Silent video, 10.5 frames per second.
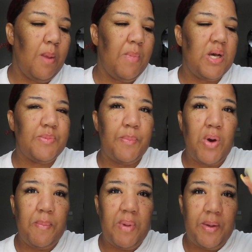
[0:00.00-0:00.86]
My husband
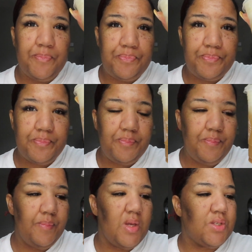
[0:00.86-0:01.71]
bought me
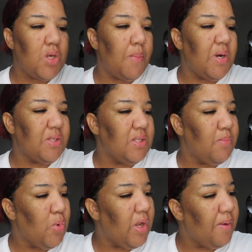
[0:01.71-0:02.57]
Starbucks
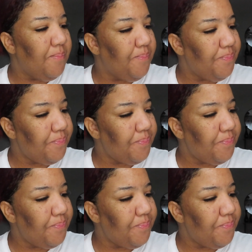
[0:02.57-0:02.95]
this morning.